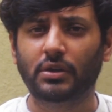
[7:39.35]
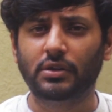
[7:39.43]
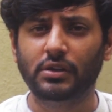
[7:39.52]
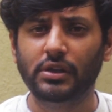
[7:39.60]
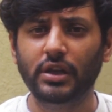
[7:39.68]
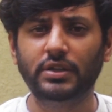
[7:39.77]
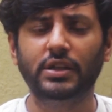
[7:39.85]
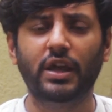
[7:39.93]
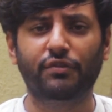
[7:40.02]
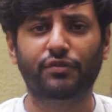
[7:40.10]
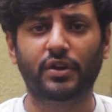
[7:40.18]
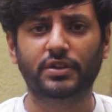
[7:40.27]
But
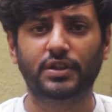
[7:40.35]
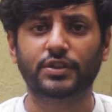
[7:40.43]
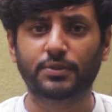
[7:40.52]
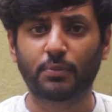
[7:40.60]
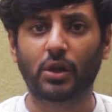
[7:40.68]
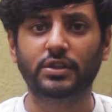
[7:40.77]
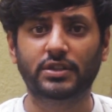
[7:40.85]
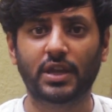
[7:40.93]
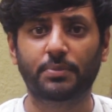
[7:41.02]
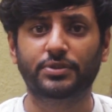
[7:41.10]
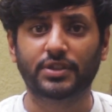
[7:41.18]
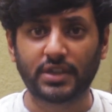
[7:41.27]
little efforts and
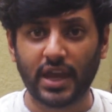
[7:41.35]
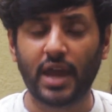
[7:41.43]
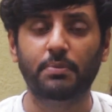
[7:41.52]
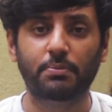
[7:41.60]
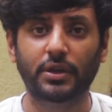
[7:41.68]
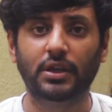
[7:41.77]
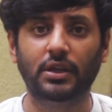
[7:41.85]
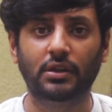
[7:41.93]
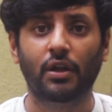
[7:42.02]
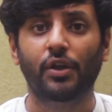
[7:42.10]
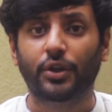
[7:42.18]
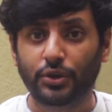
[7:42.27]
small steps can
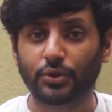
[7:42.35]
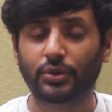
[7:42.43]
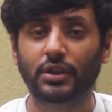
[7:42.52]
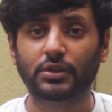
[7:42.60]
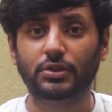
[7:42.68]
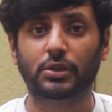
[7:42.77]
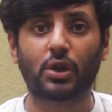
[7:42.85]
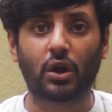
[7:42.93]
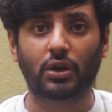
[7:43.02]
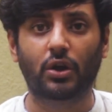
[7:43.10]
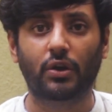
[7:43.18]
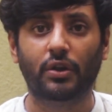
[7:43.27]
begin during
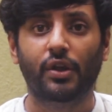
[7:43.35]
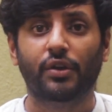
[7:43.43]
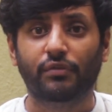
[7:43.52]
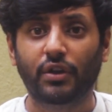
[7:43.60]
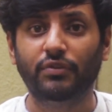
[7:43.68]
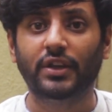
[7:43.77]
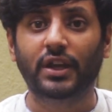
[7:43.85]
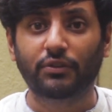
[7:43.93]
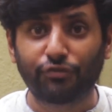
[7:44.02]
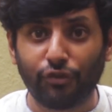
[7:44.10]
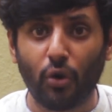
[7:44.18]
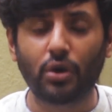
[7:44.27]
this lockdown where
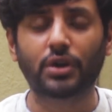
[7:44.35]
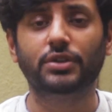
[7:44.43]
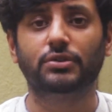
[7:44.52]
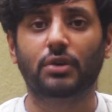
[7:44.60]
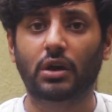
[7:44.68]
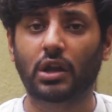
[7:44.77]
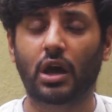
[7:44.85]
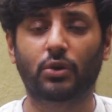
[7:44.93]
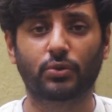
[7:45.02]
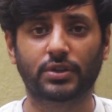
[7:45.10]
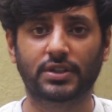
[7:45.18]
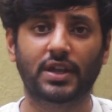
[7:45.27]
we focus
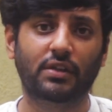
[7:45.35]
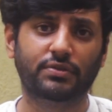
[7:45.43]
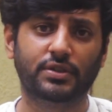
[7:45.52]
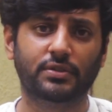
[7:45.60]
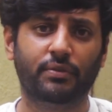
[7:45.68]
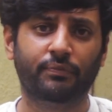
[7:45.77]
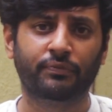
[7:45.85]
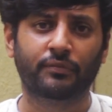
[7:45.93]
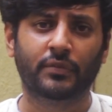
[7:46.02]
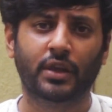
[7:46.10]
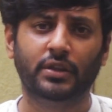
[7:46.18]
on our own selves.